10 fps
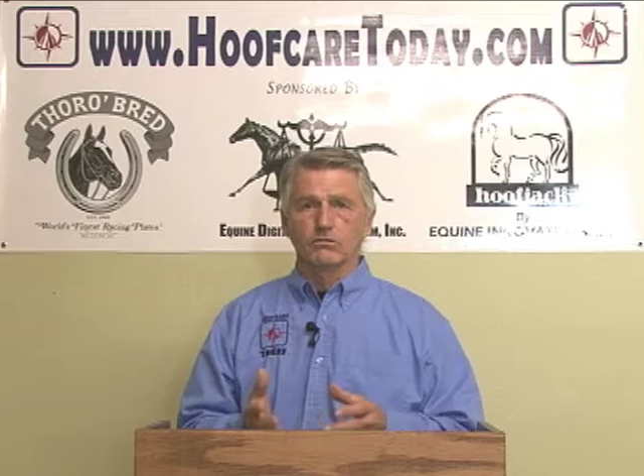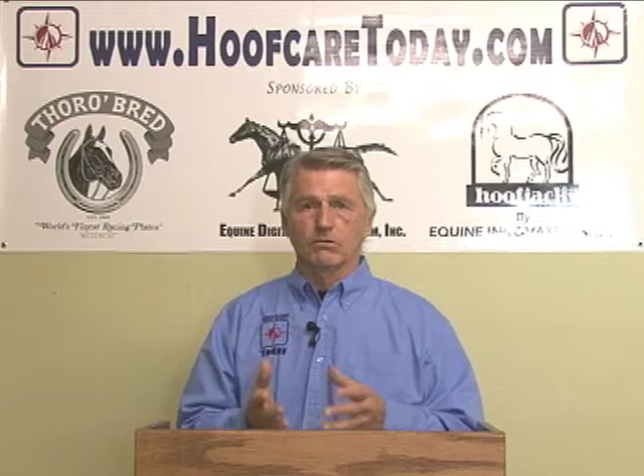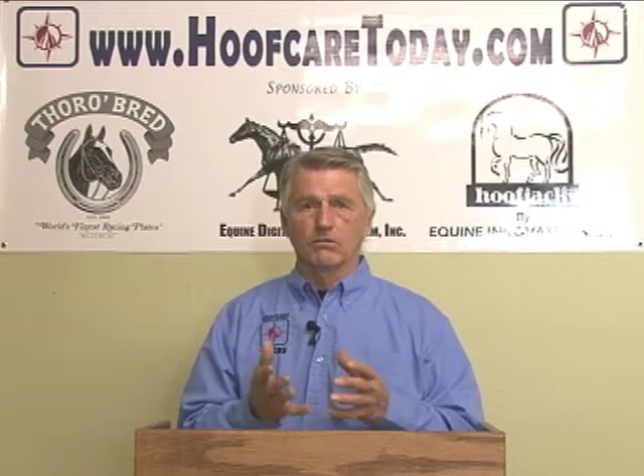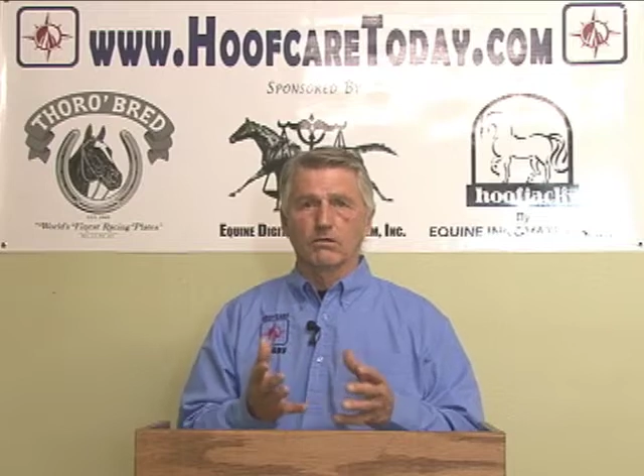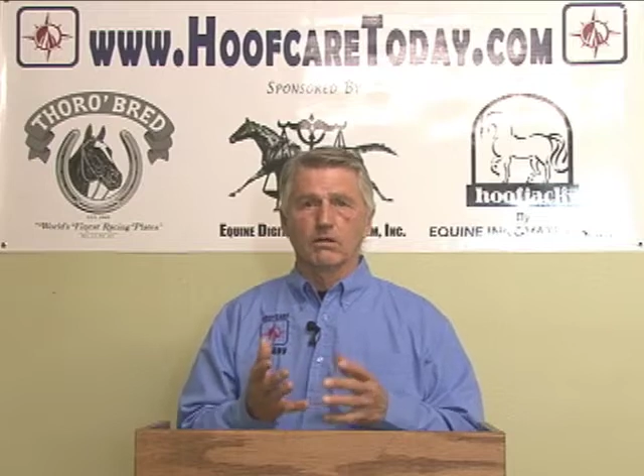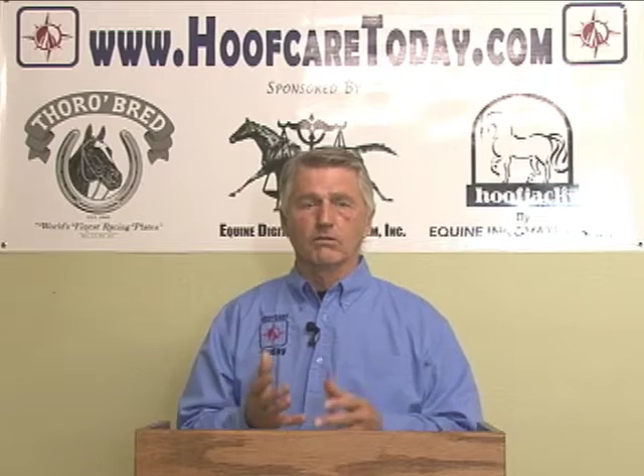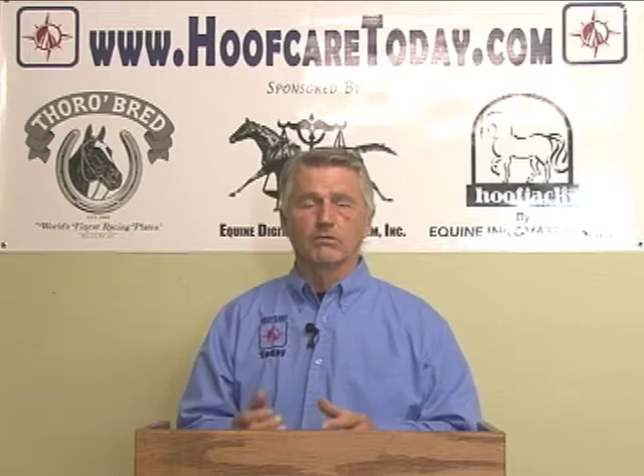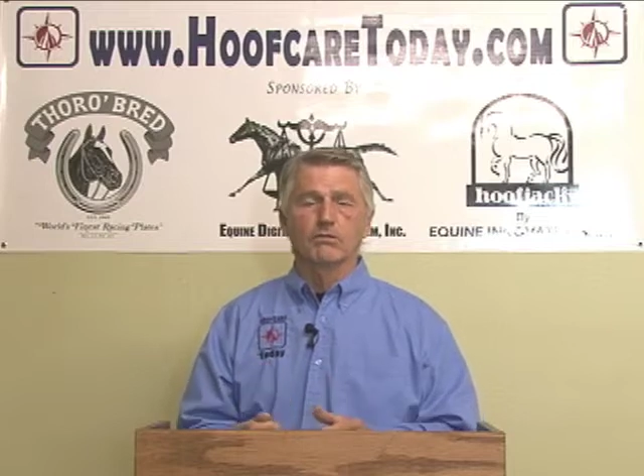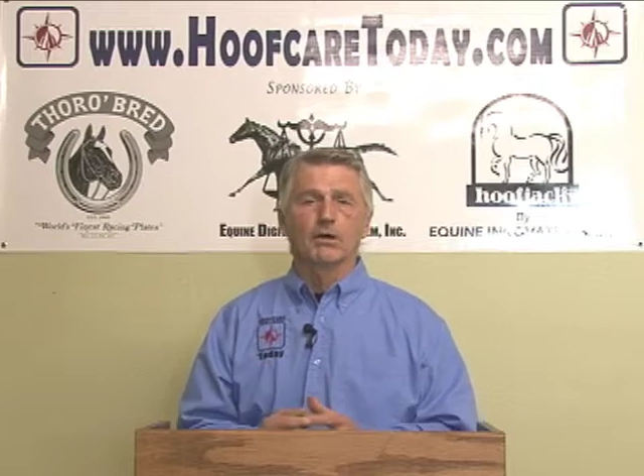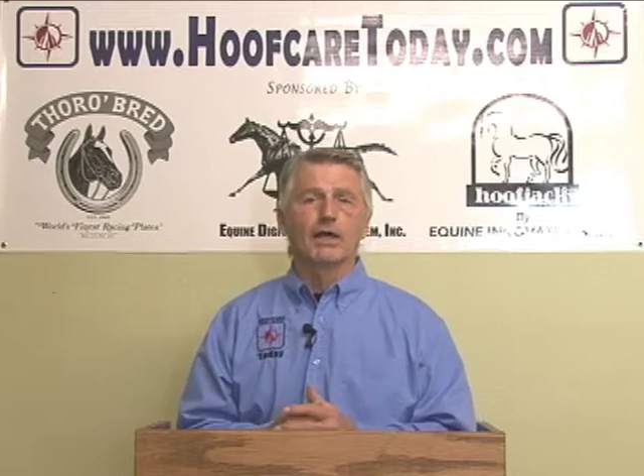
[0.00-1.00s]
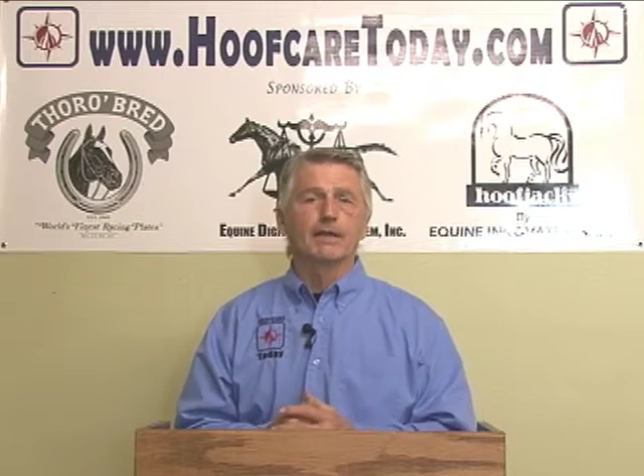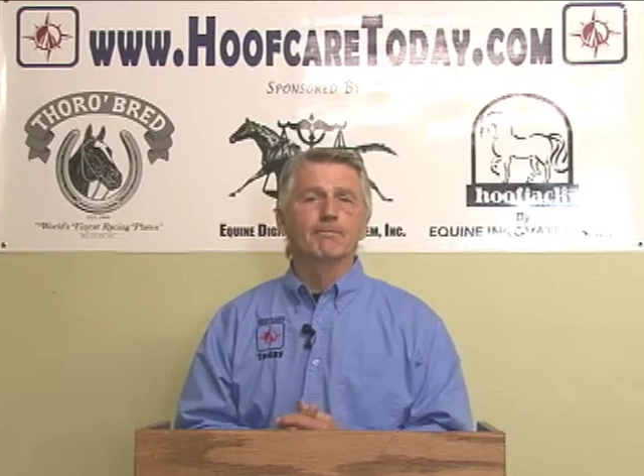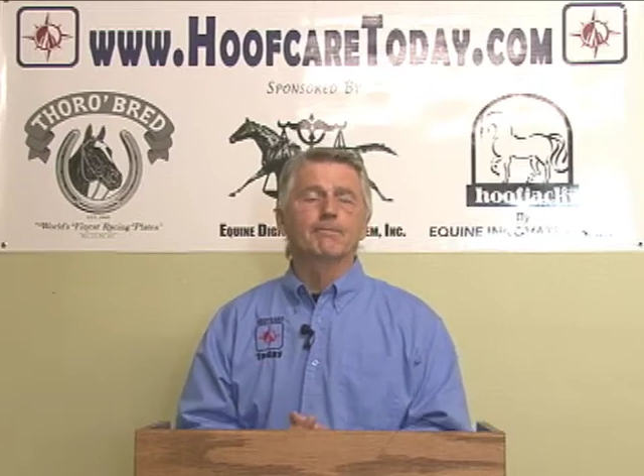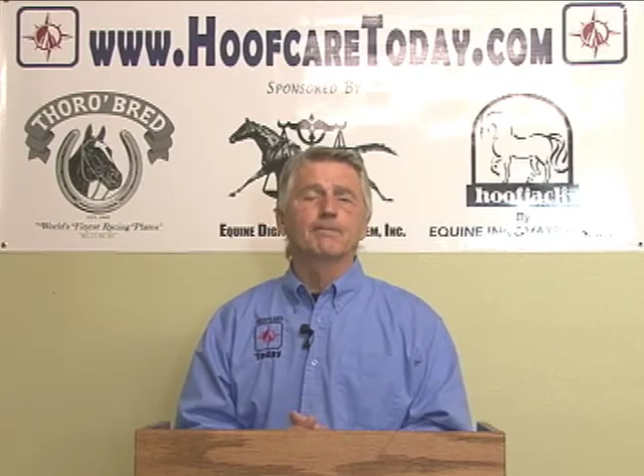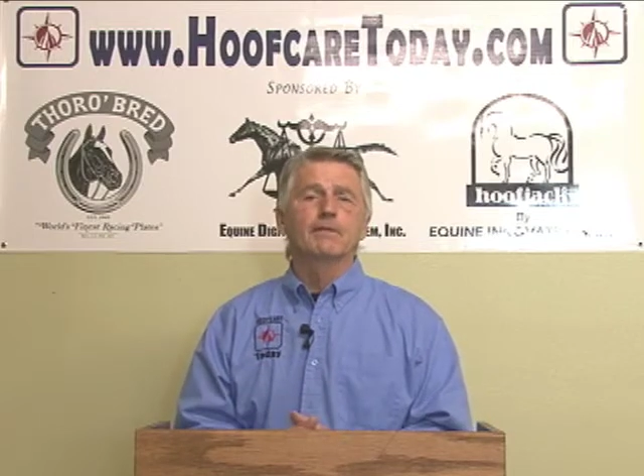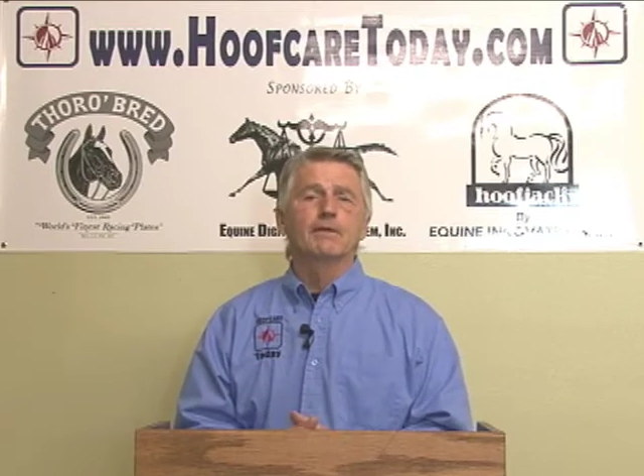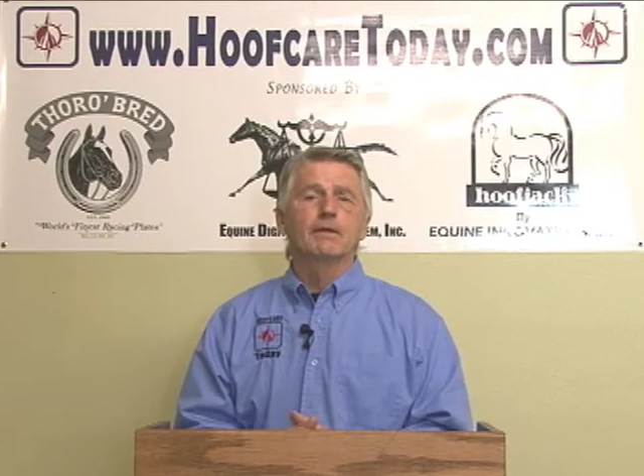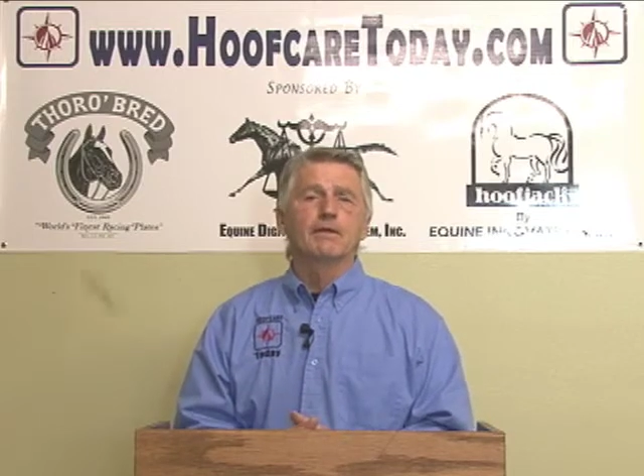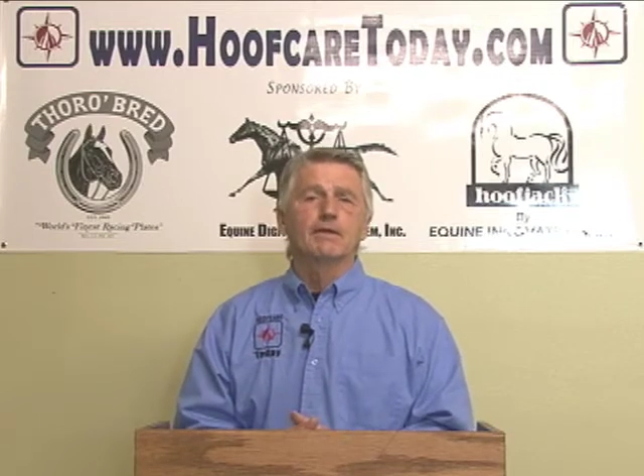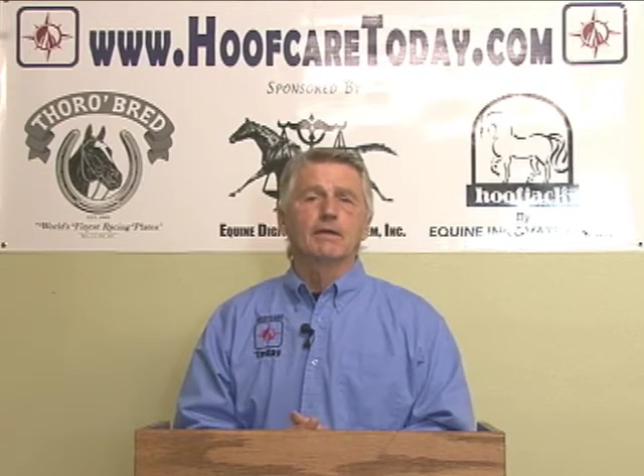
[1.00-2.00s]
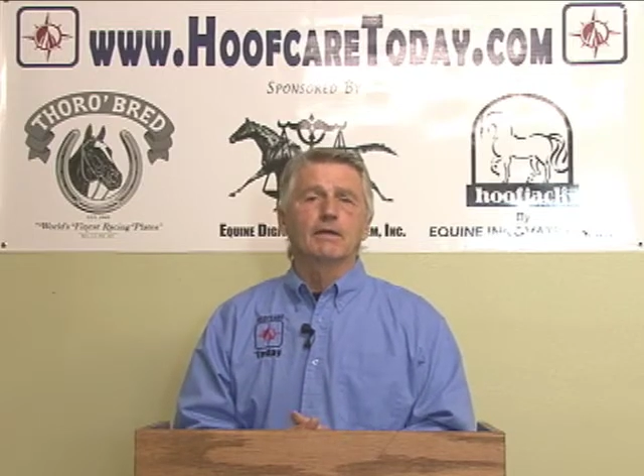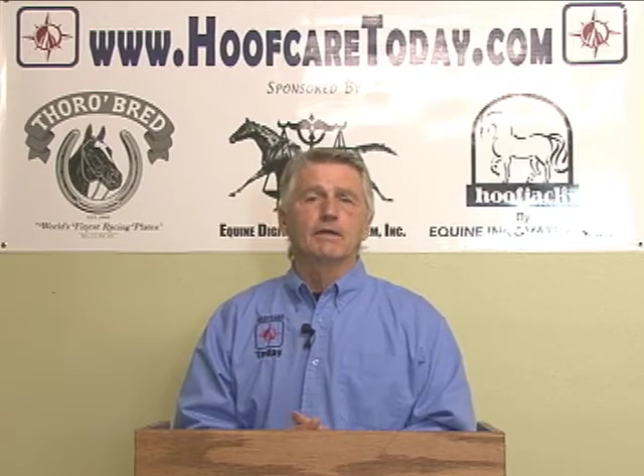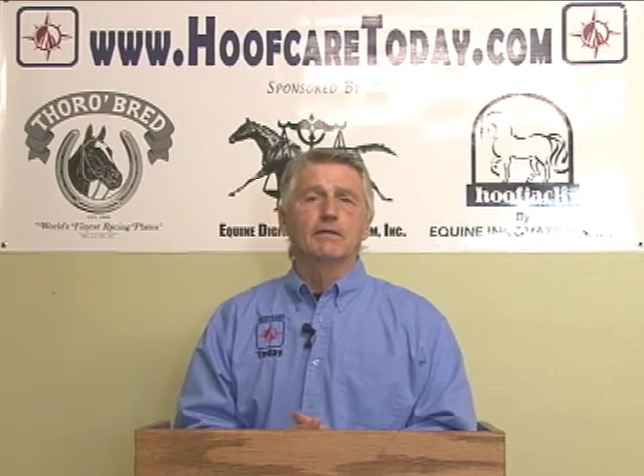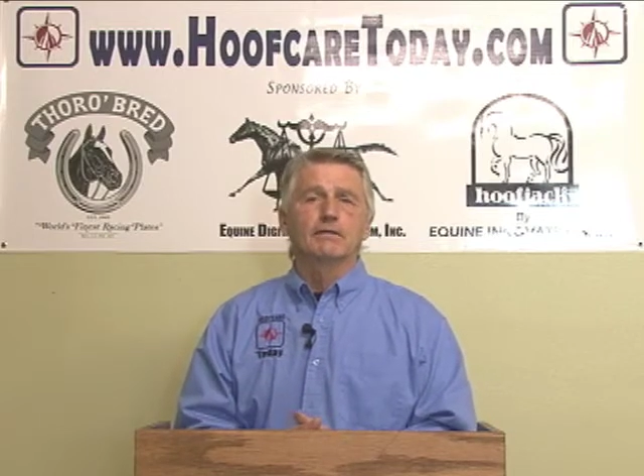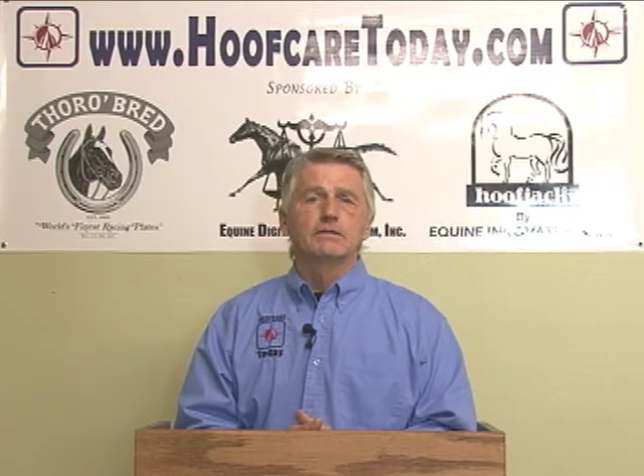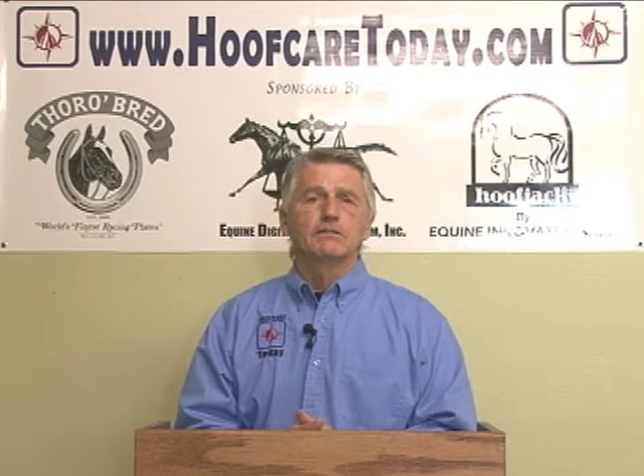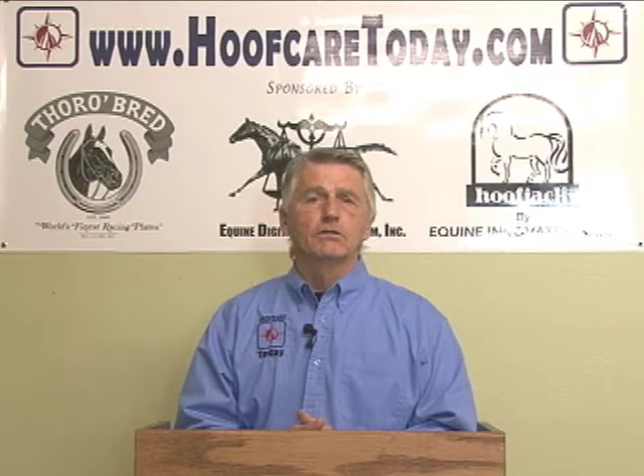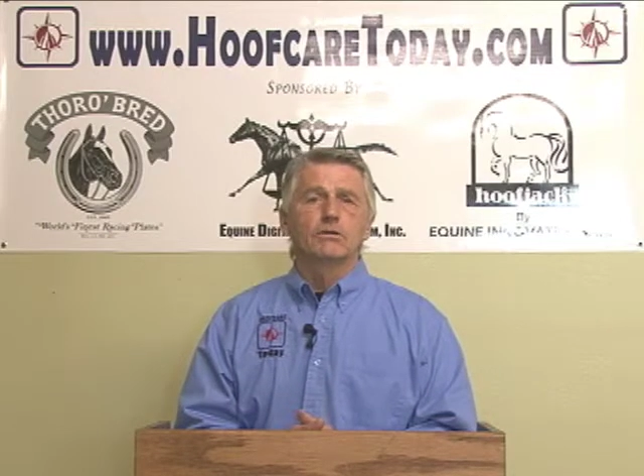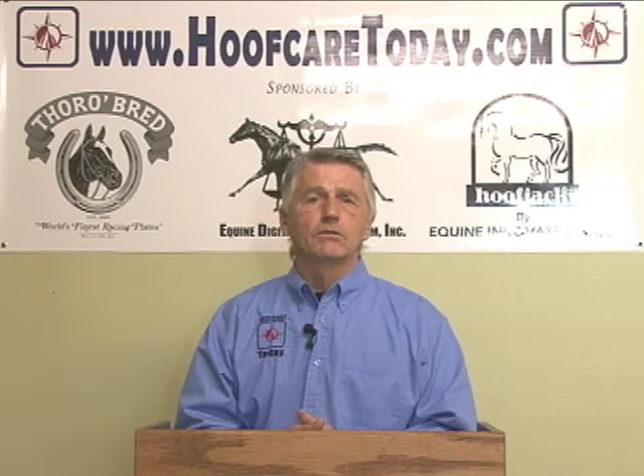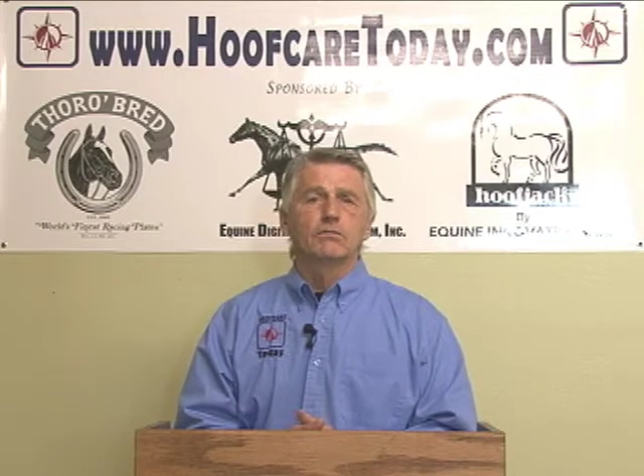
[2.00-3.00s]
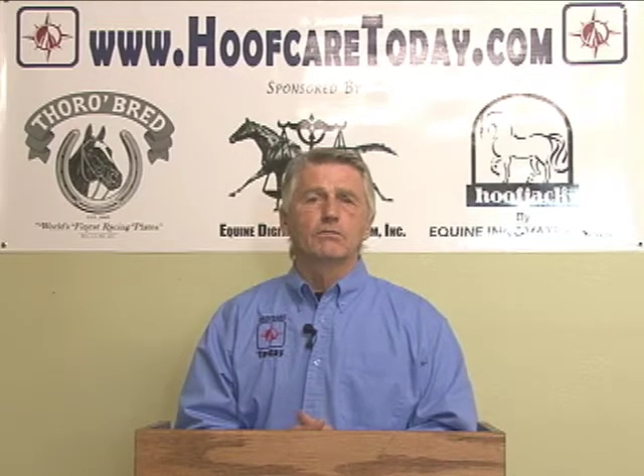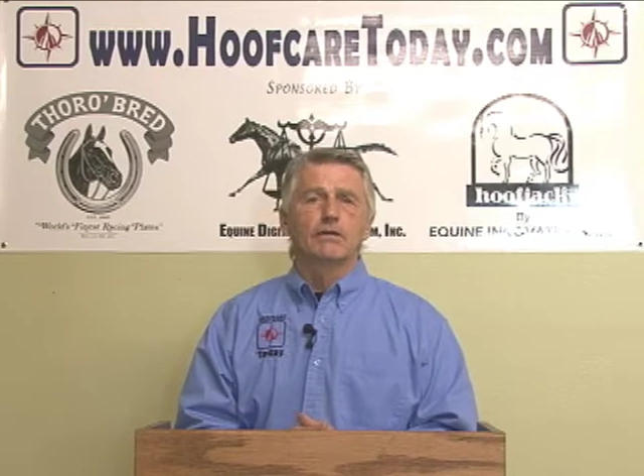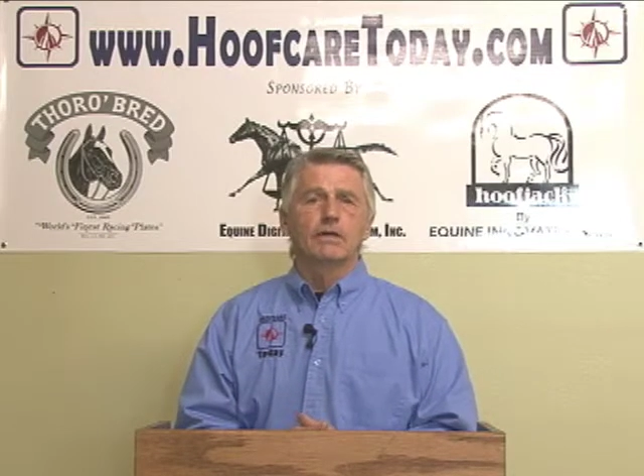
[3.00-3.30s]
to grow along with the body. And so